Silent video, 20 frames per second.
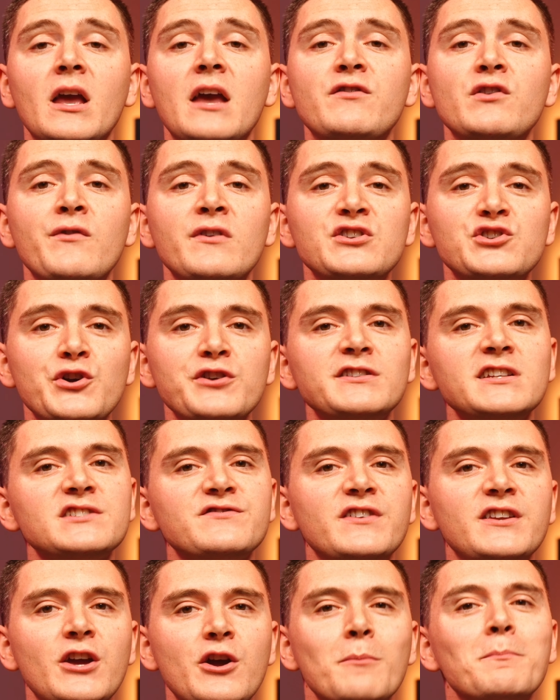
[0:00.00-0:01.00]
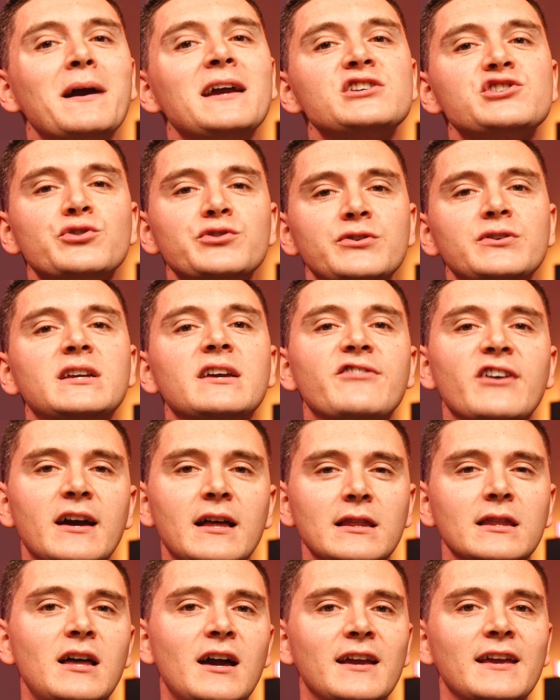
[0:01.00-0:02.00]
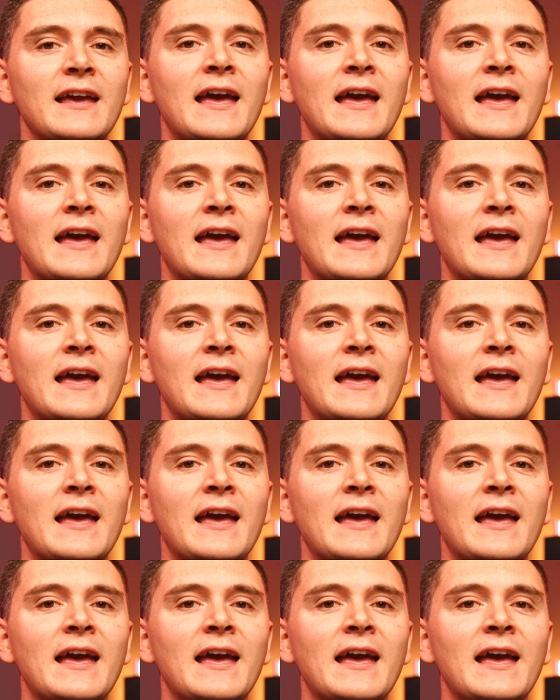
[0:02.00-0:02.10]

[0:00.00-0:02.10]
If you've enjoyed this video, make sure you give it a like,